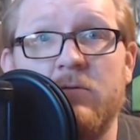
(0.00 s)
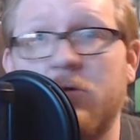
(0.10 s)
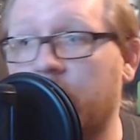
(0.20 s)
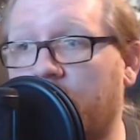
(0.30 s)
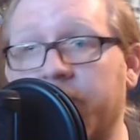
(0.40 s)

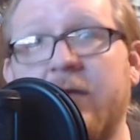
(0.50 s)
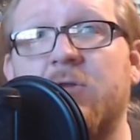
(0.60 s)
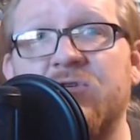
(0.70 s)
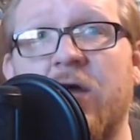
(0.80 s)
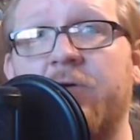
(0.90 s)
They're going to make
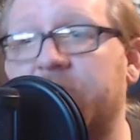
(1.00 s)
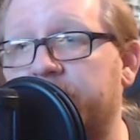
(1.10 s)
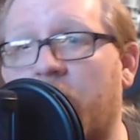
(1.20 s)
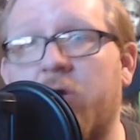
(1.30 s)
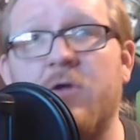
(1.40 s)
their Zeldas,
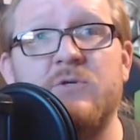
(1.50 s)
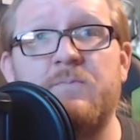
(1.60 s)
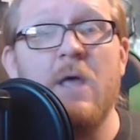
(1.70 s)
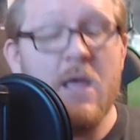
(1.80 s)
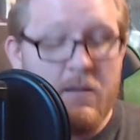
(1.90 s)
Marios,
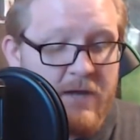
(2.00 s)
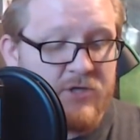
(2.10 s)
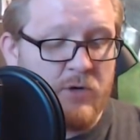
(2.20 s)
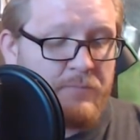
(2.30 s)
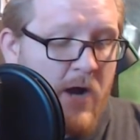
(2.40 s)

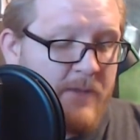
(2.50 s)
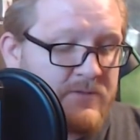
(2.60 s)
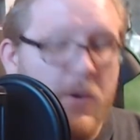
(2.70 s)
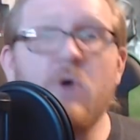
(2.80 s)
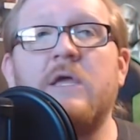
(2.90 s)
Metroid
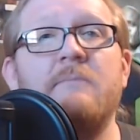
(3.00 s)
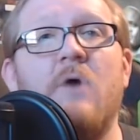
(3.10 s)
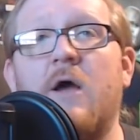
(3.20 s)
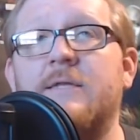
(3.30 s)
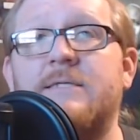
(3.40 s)
Primes,
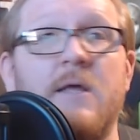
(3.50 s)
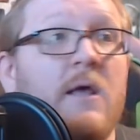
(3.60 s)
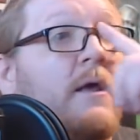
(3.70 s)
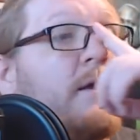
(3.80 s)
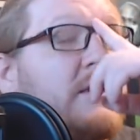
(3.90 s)
Pokemons,
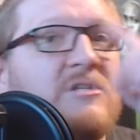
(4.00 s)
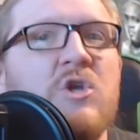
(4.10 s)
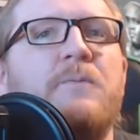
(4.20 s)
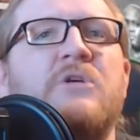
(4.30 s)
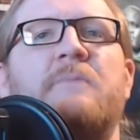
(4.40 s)

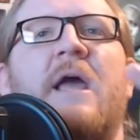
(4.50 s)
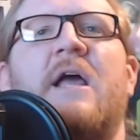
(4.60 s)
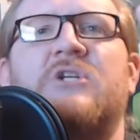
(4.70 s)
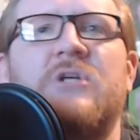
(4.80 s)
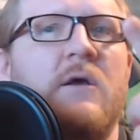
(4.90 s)
Super
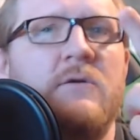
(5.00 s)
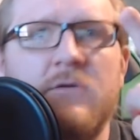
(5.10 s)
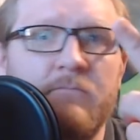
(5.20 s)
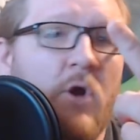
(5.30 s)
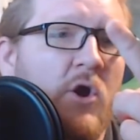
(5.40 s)
Smash,
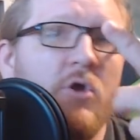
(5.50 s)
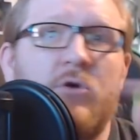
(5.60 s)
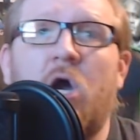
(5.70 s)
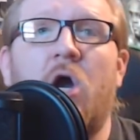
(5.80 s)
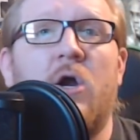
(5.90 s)
Mario
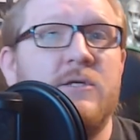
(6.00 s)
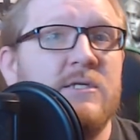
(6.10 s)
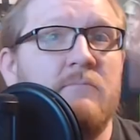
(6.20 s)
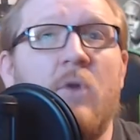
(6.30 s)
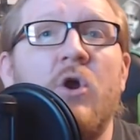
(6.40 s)

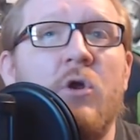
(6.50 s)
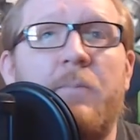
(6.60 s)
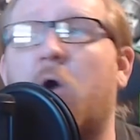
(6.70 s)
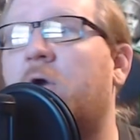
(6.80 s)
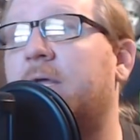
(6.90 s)
Karts, Mario
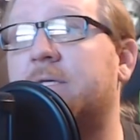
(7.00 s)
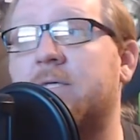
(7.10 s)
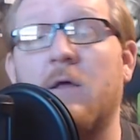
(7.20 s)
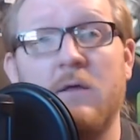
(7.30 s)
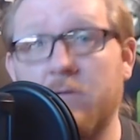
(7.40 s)

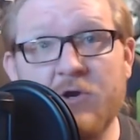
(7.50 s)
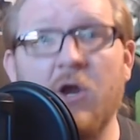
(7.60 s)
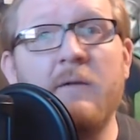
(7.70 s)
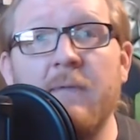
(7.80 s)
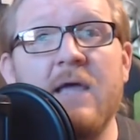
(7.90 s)
Parties. They're
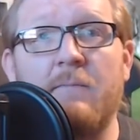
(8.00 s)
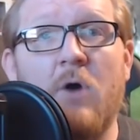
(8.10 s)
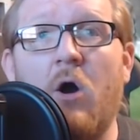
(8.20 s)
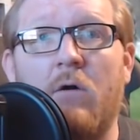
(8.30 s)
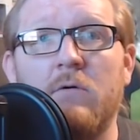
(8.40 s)
going to make them
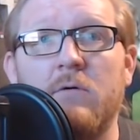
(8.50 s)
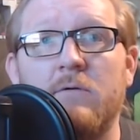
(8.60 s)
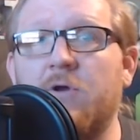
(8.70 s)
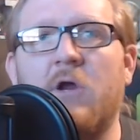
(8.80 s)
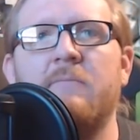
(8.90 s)
all.
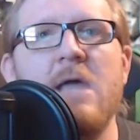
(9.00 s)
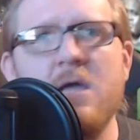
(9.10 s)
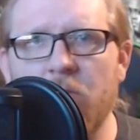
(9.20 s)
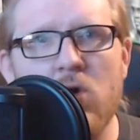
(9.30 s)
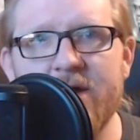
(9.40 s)
They're going to make
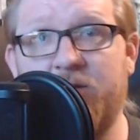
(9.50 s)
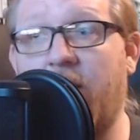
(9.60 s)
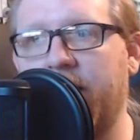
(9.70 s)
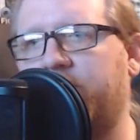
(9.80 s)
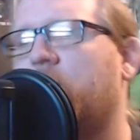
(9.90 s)
them always
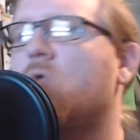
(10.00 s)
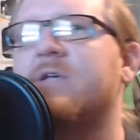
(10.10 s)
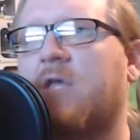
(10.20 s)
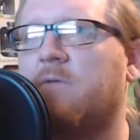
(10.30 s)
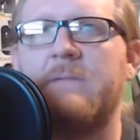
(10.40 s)
great. They're
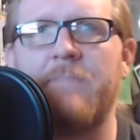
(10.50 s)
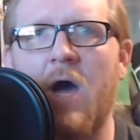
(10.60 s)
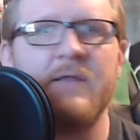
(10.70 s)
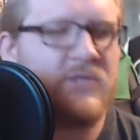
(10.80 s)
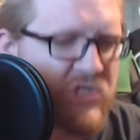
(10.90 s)
always going to be
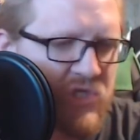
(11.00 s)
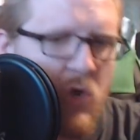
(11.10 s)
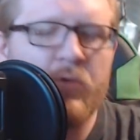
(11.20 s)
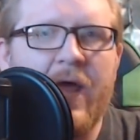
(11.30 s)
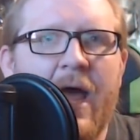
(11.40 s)
bought and
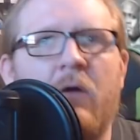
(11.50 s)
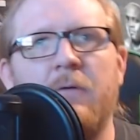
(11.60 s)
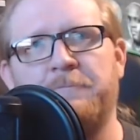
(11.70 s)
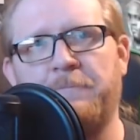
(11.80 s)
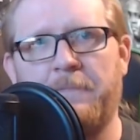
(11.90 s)
sold out.